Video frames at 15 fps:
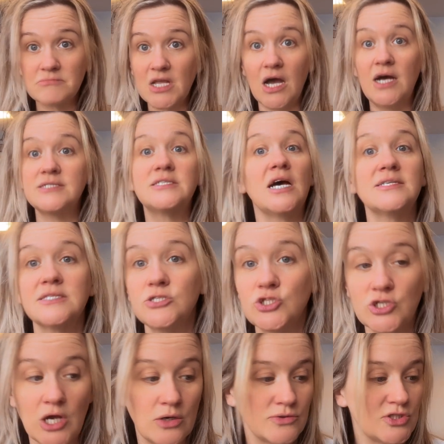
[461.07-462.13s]
a dozen
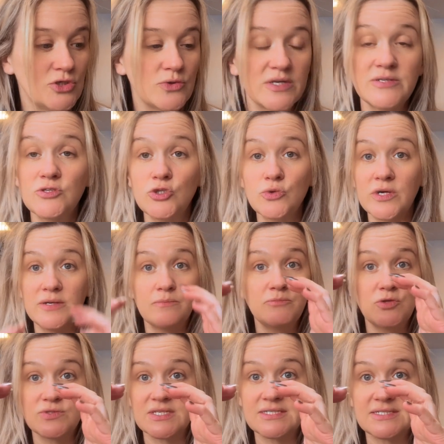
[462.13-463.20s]
shows. You can
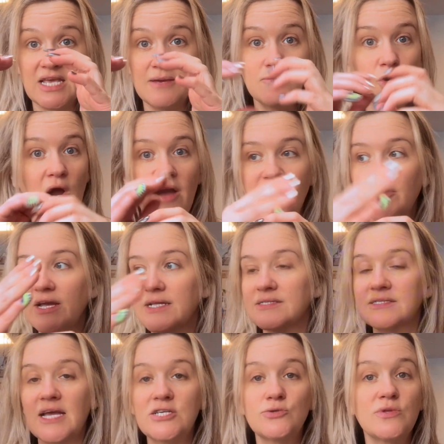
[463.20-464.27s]
use the same graphic and
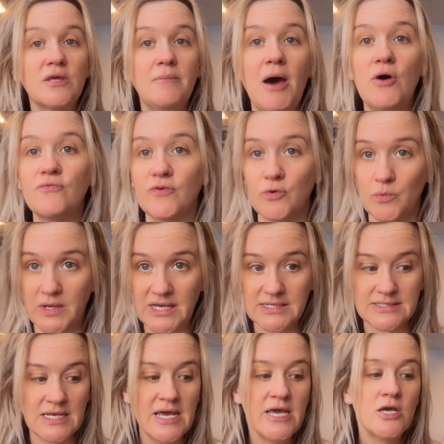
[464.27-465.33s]
schedule them out for
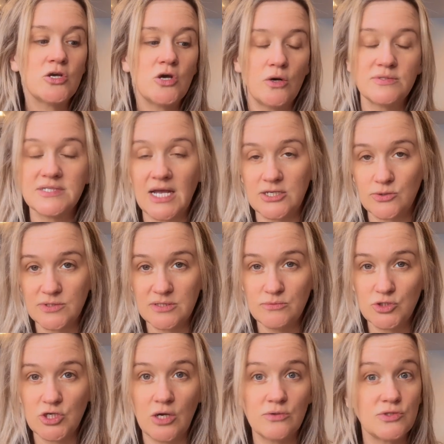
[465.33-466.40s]
weeks. Go schedule some
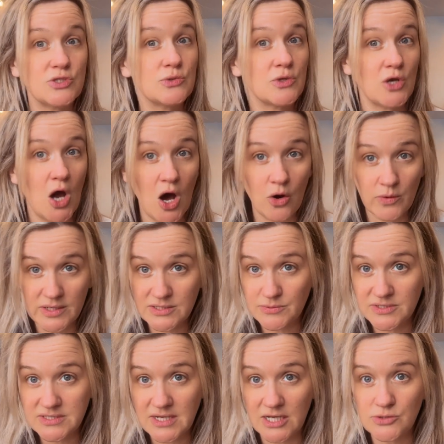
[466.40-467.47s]
shows. You can always
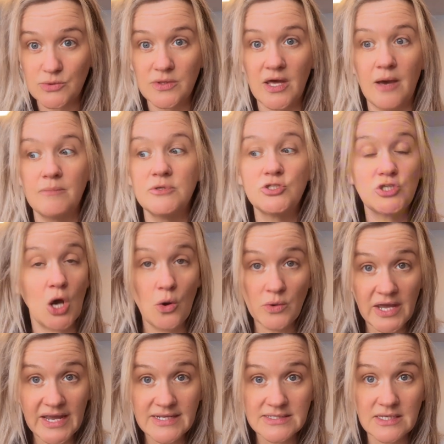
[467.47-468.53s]
reschedule them. Don't
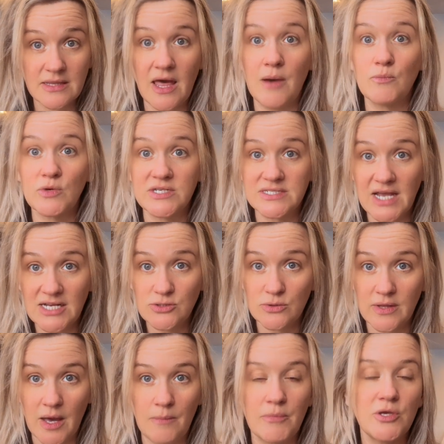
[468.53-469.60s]
cancel them, reschedule
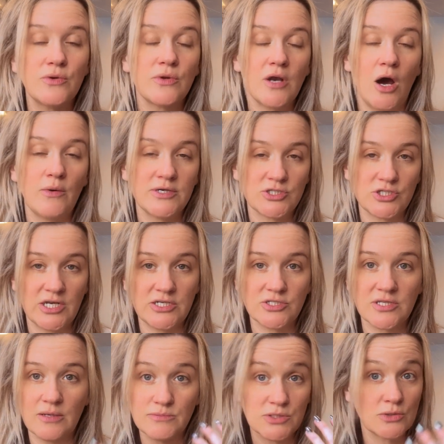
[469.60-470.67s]
them, but you can always change
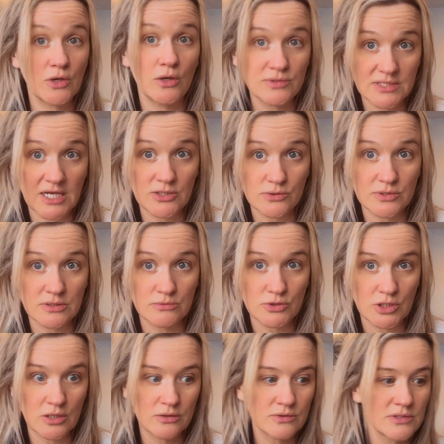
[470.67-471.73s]
them. So go schedule some
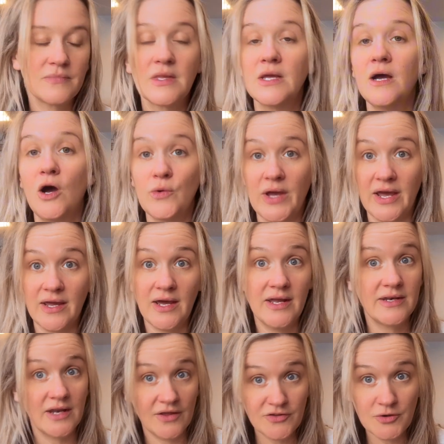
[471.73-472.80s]
shows. Okay,
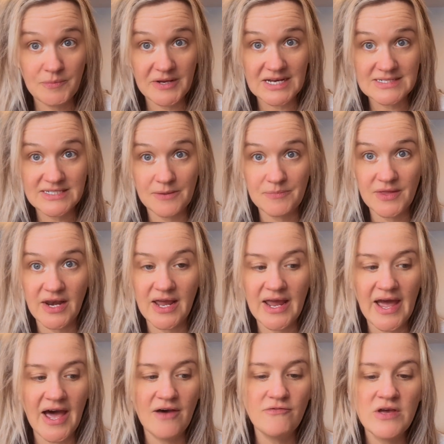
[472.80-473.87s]
another big tip that I
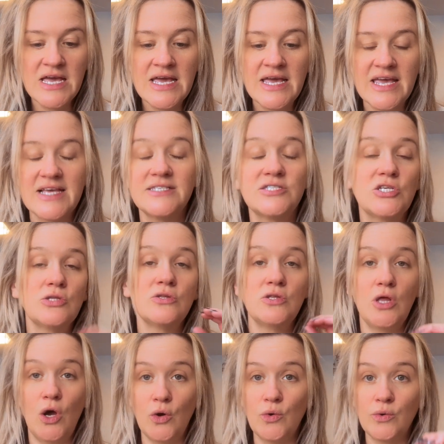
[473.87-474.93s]
have is to
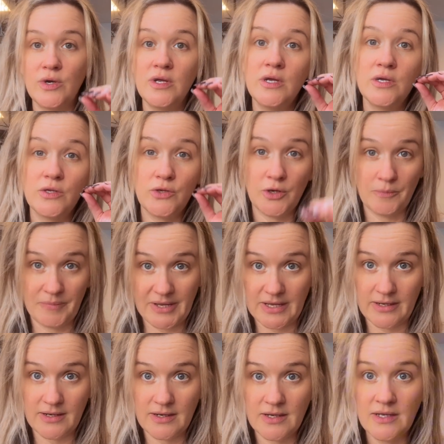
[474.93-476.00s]
load your
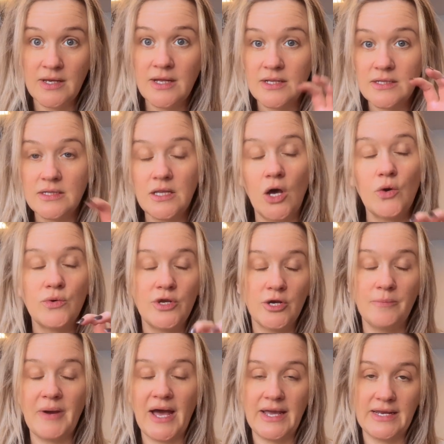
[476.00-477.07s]
bin. Load your
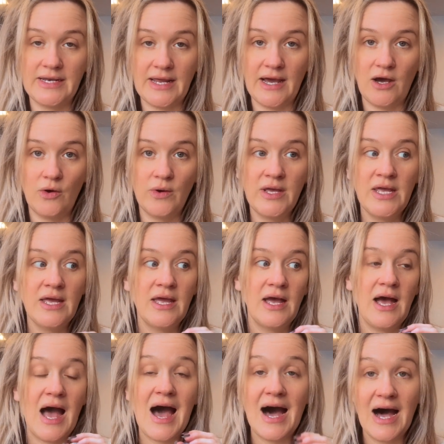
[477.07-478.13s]
buy it now.
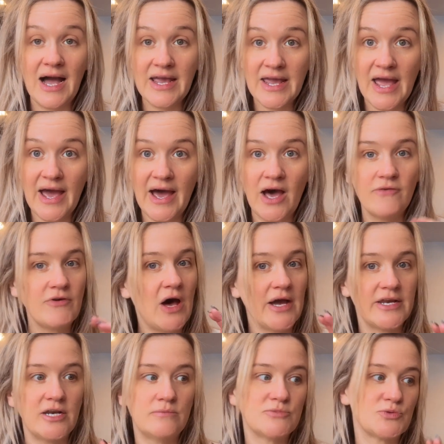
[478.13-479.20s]
I have
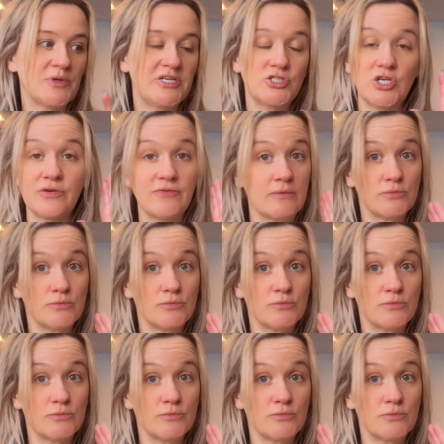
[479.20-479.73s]
items ranging from